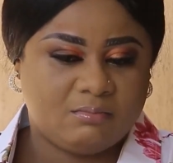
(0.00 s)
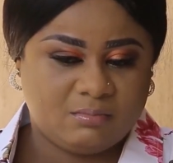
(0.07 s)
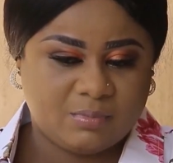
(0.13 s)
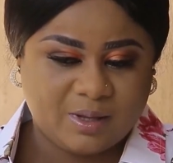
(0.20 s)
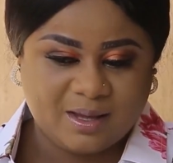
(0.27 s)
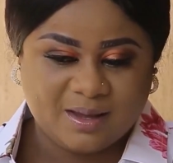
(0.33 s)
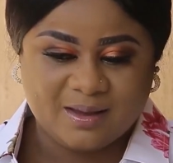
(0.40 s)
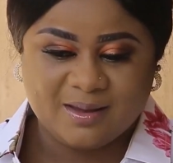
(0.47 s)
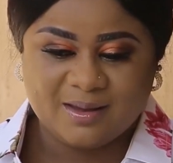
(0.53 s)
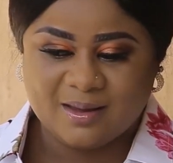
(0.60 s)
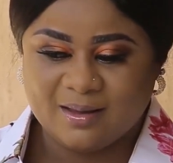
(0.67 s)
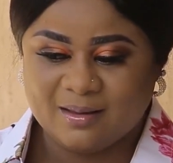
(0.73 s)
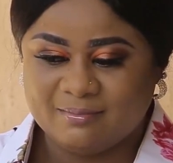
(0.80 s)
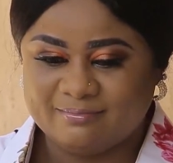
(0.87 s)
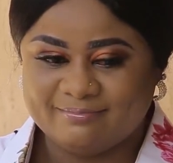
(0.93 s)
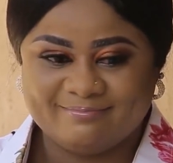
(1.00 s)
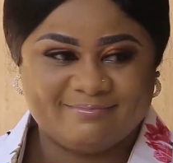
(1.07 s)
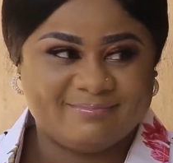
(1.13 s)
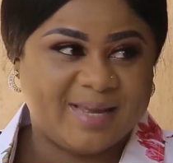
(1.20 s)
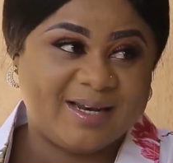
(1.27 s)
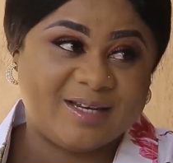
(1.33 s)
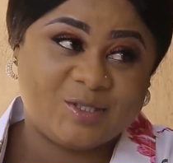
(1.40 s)
Okay,
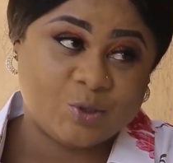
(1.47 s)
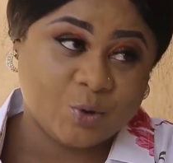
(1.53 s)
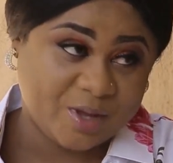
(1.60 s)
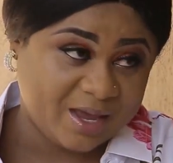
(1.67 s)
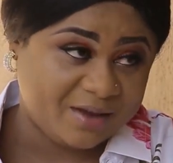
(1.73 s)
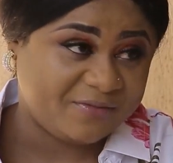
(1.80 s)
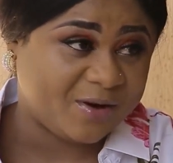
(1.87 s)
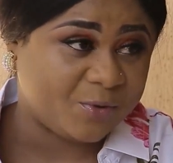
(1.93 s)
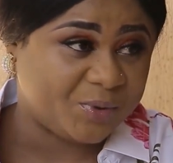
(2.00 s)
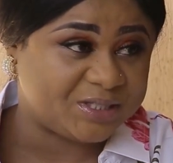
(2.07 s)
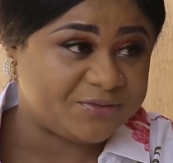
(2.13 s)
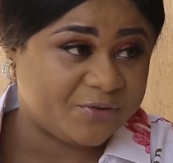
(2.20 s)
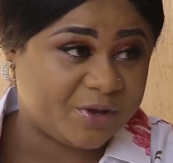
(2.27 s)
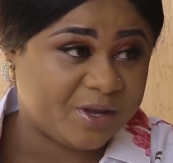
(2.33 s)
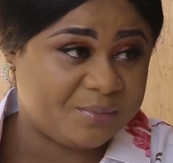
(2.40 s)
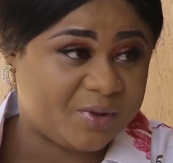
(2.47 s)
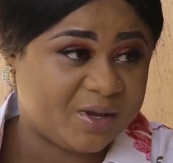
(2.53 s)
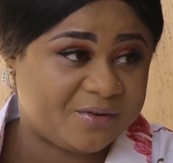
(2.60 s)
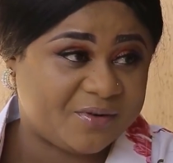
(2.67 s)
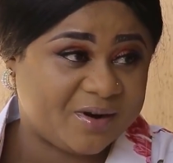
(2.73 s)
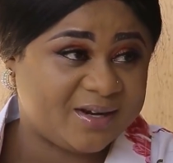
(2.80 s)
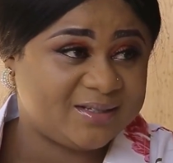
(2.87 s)
and it's okay if I wait for him
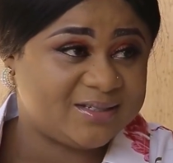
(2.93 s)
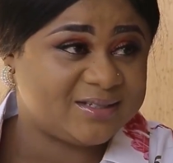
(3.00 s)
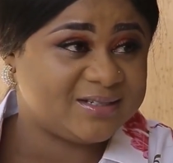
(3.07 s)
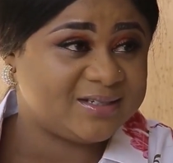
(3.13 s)
here, right?